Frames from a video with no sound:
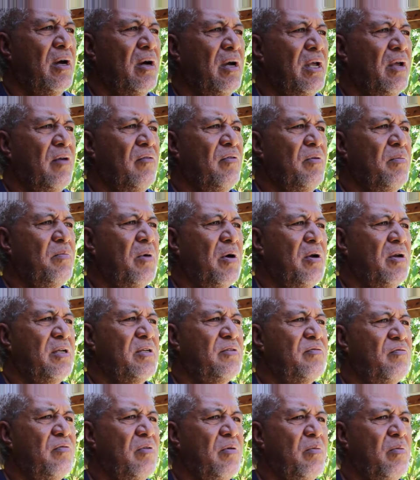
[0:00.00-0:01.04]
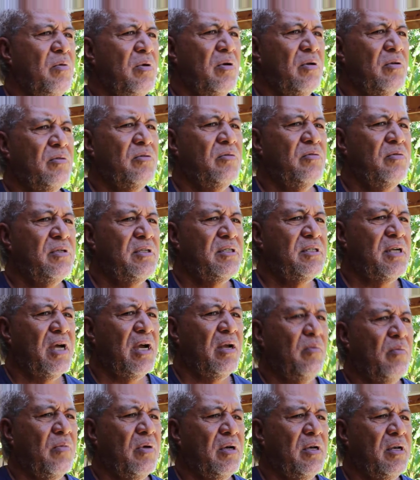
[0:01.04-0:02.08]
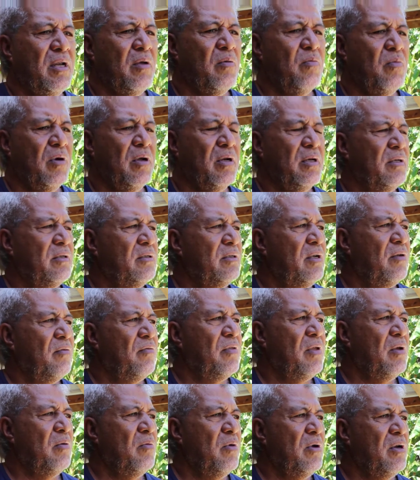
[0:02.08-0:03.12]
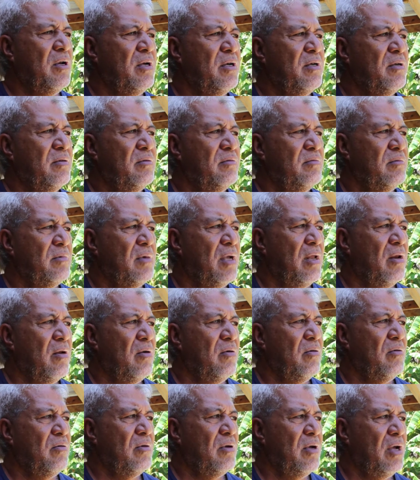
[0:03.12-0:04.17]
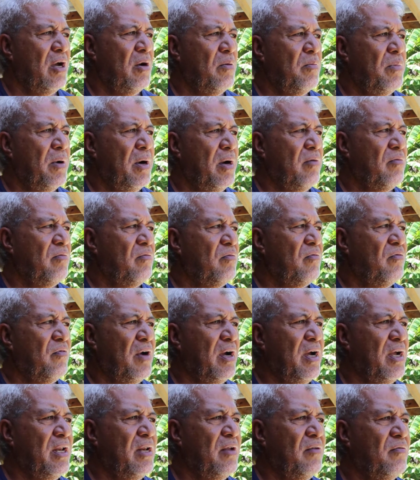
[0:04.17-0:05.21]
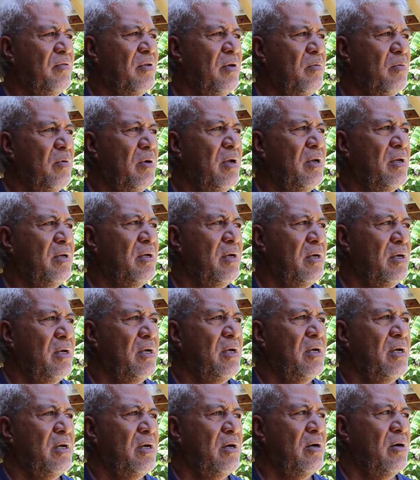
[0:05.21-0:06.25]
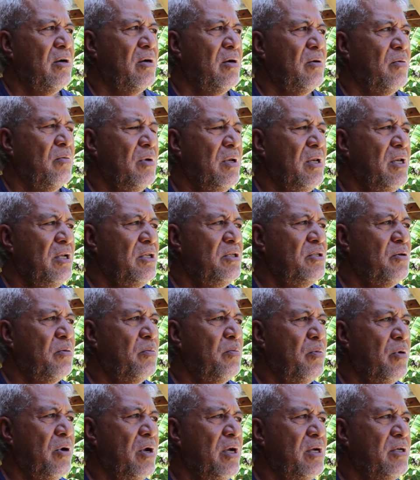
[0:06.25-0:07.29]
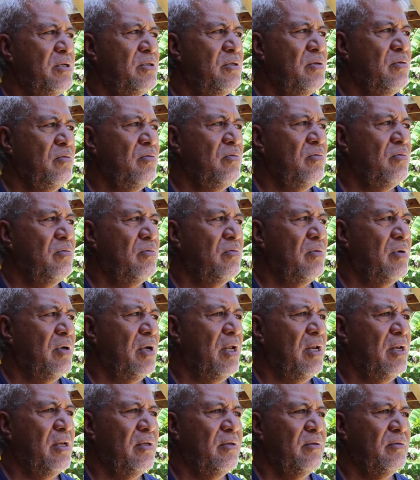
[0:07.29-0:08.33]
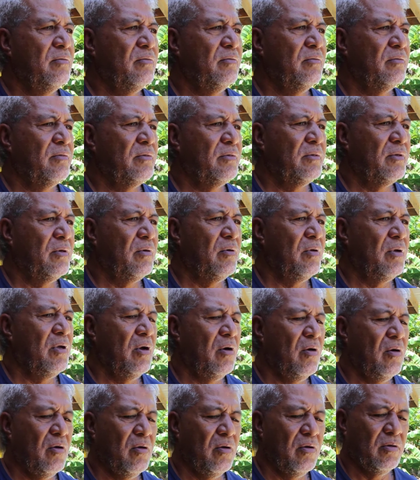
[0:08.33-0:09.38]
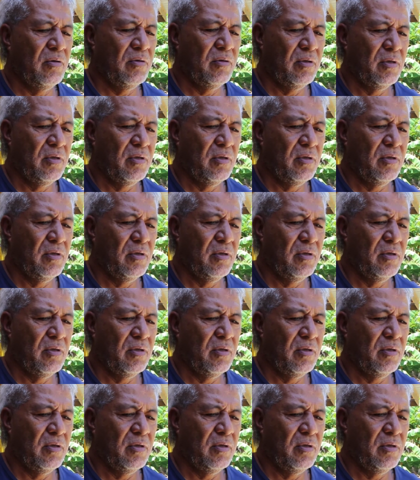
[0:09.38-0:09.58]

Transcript: Everybody's free will to decide what they want. If they want to, help out, fine. If they want, we need your prayers too. And we all